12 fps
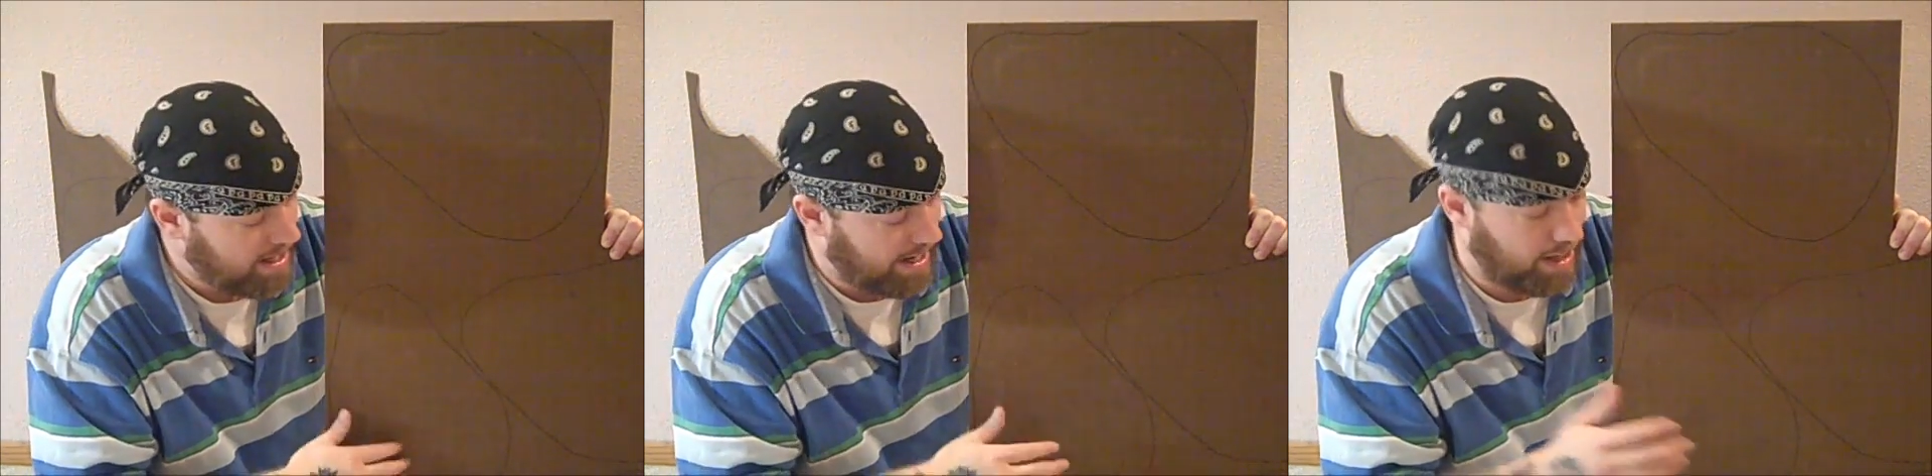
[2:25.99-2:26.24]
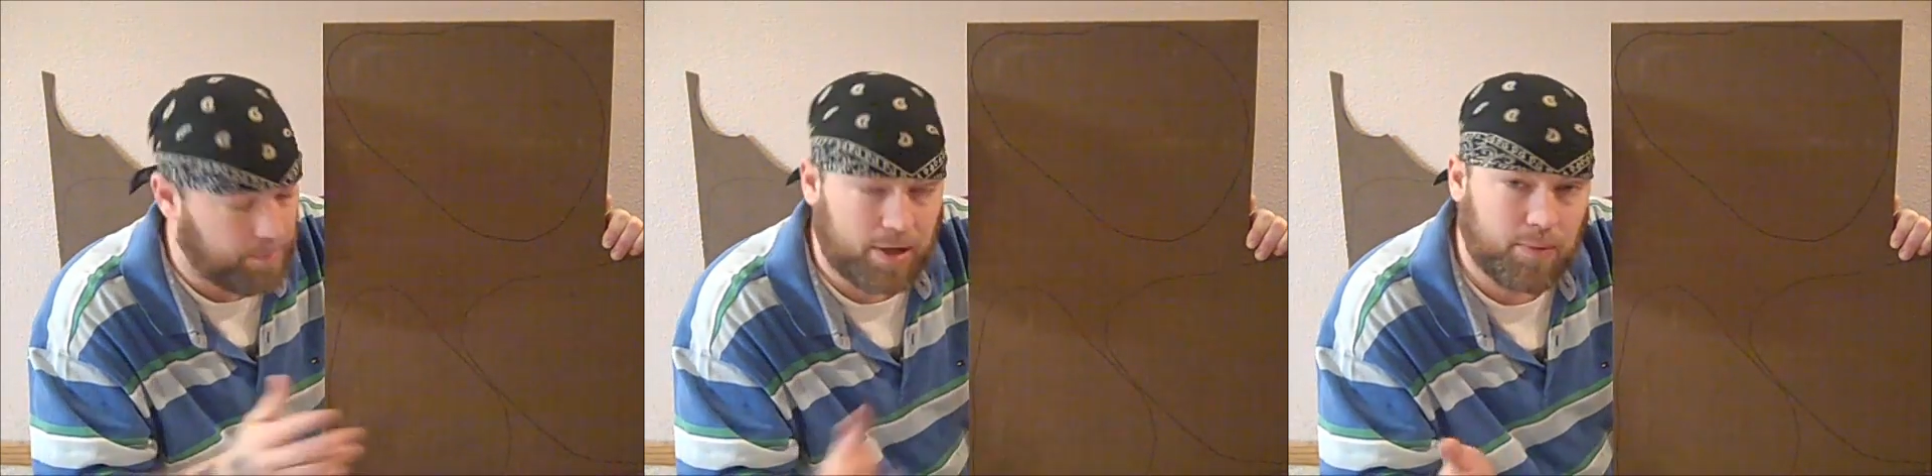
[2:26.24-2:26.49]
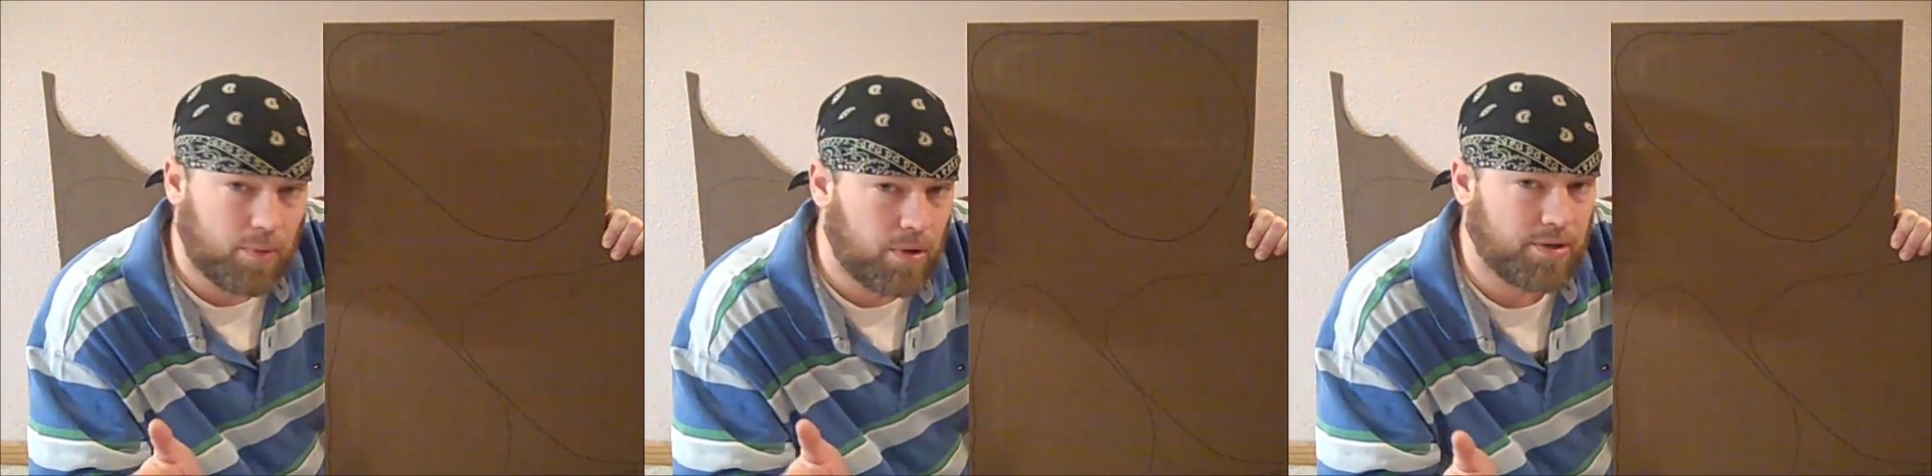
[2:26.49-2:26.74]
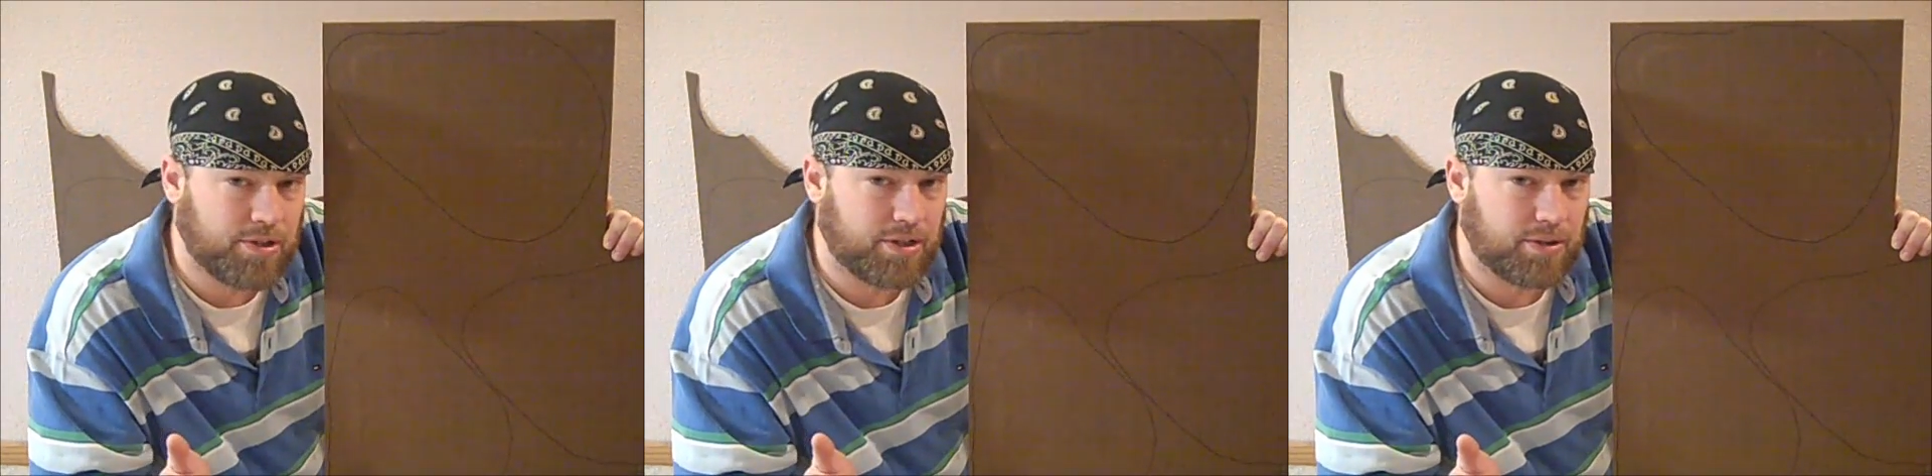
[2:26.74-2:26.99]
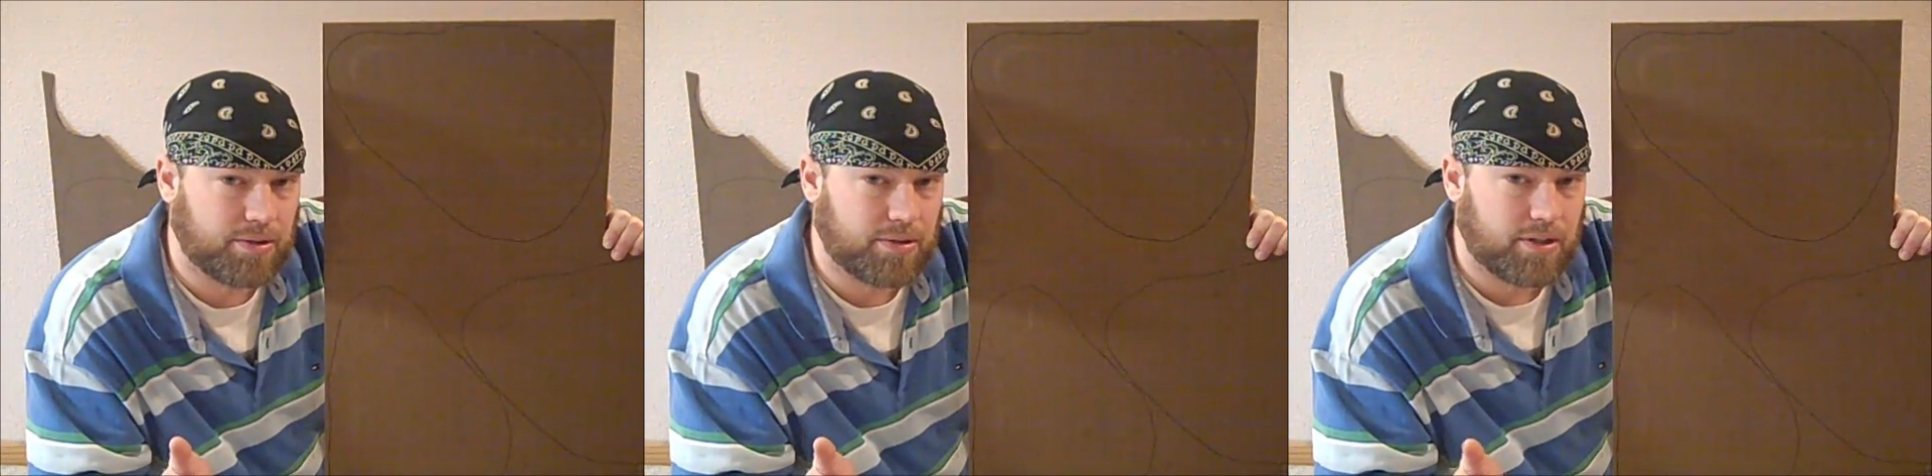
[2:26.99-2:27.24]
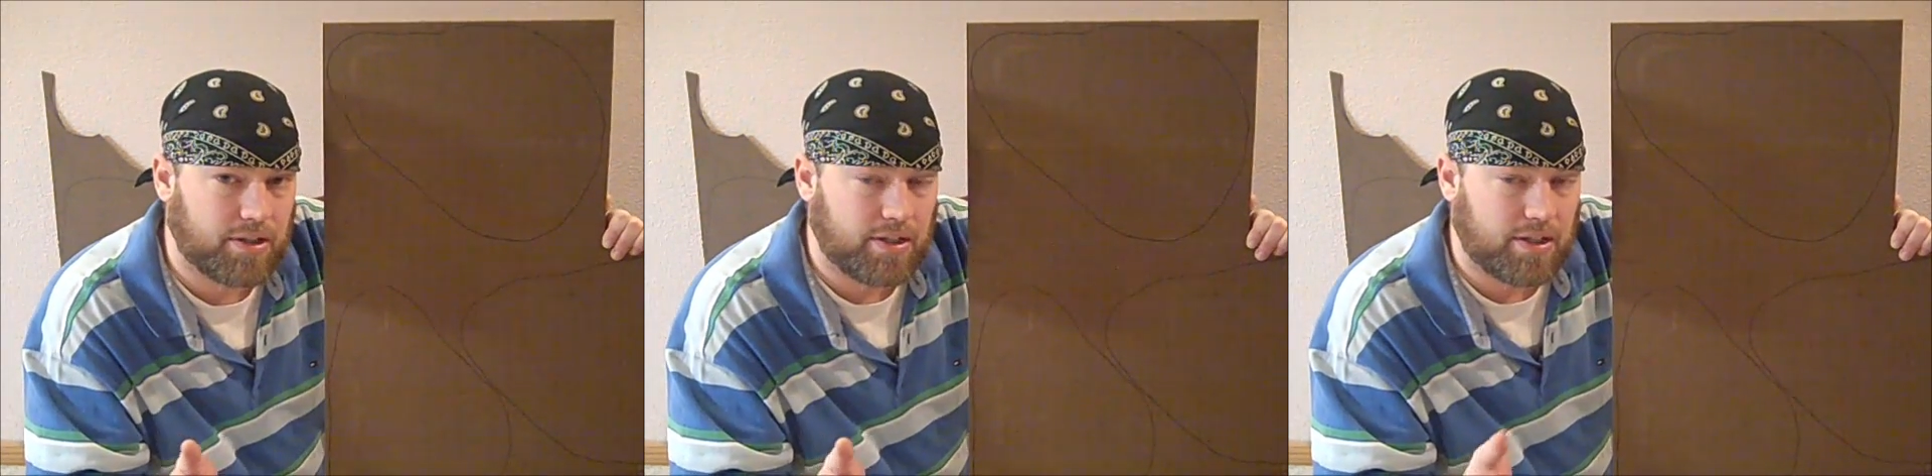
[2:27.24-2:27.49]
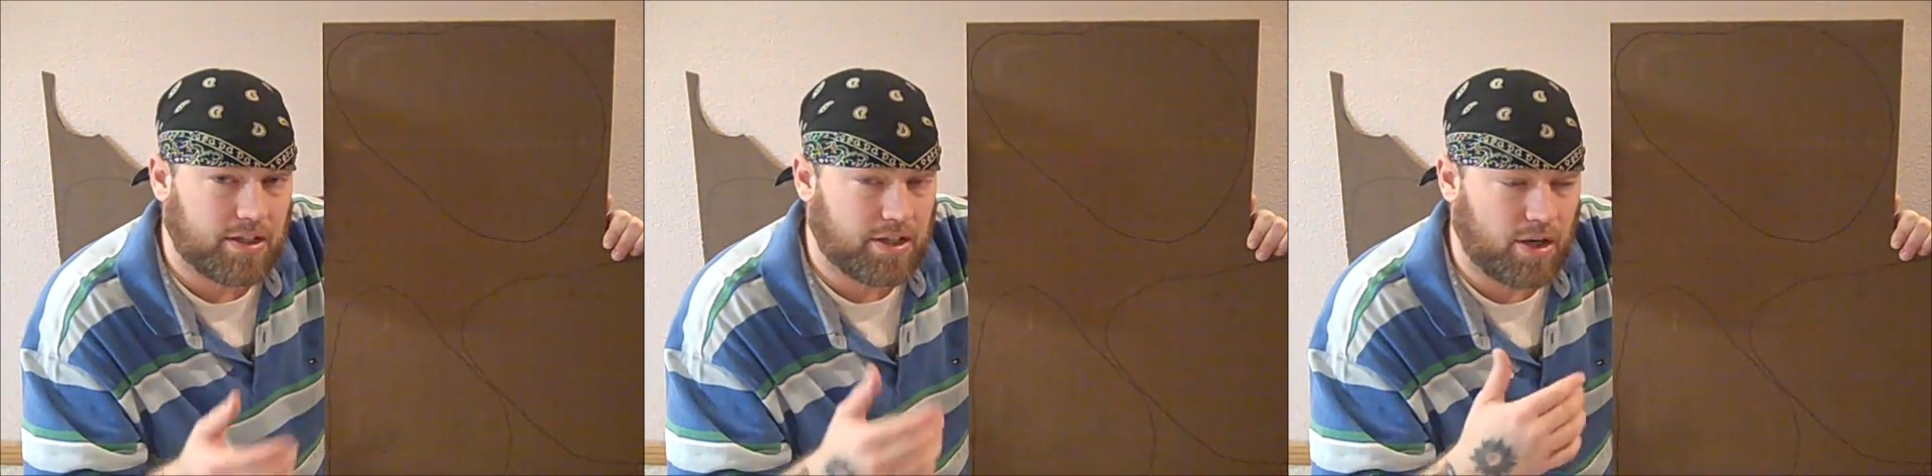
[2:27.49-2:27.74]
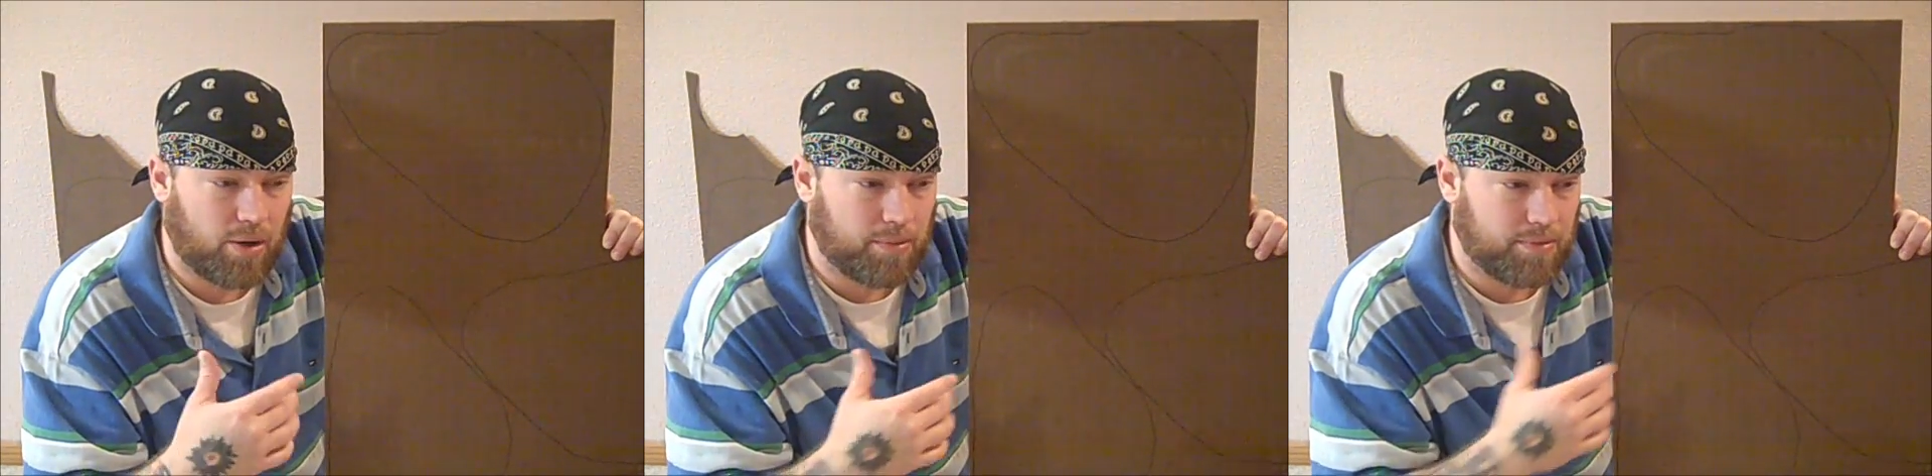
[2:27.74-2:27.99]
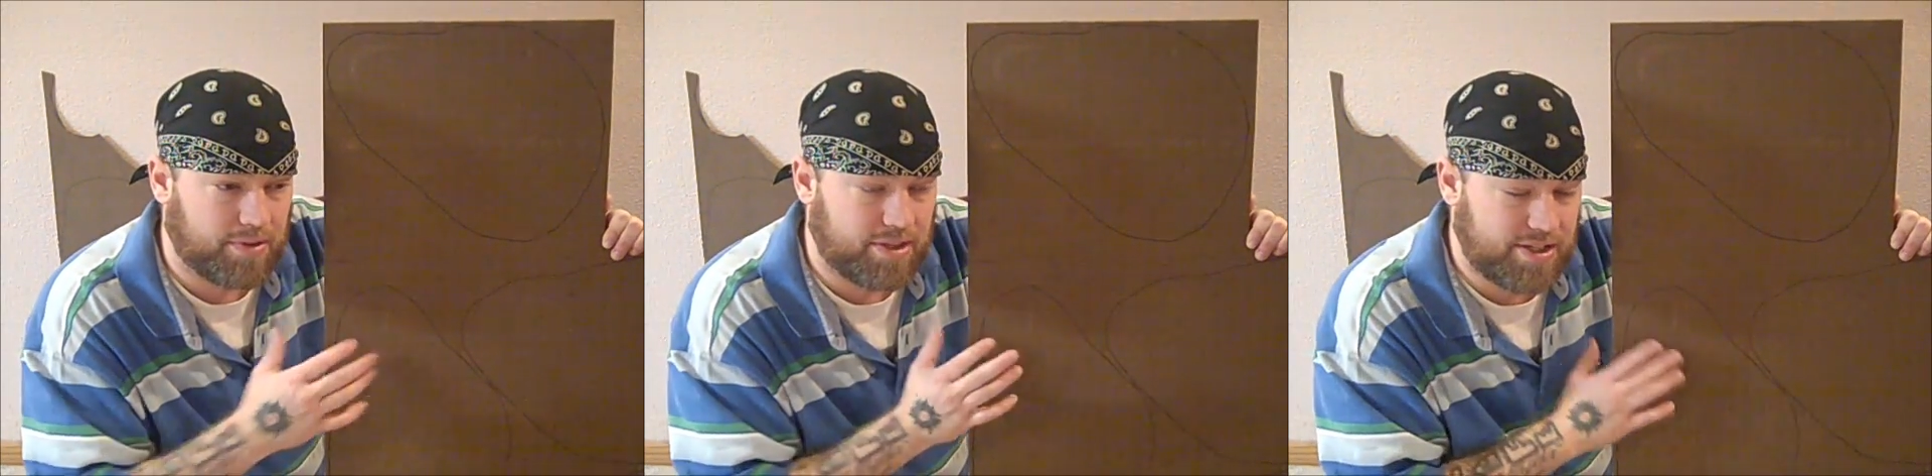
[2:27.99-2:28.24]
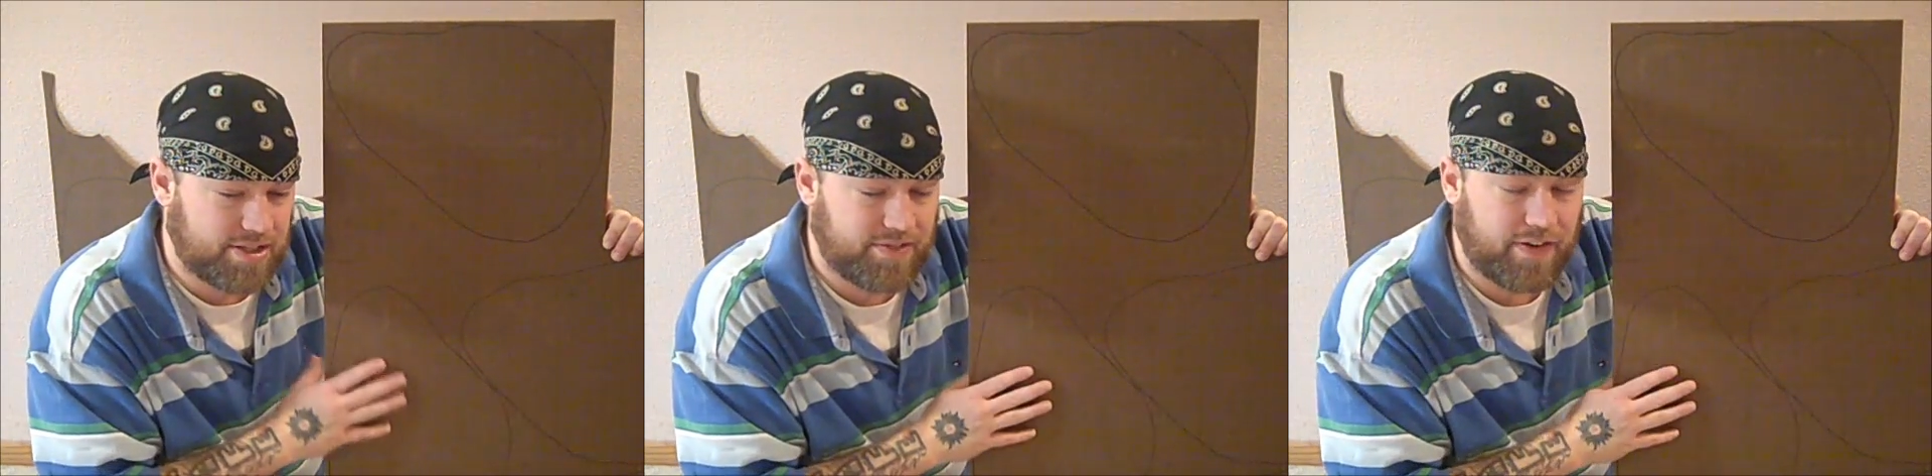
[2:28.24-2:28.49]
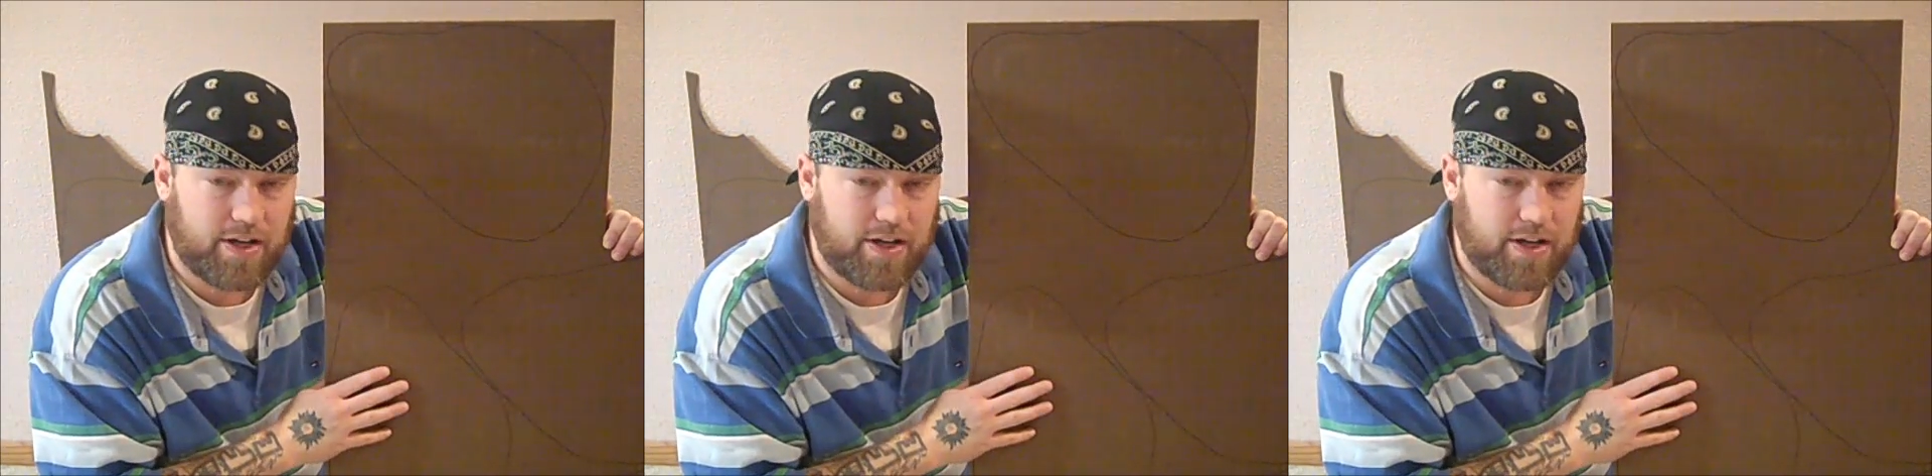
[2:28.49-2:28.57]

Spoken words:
And I want to warn you, these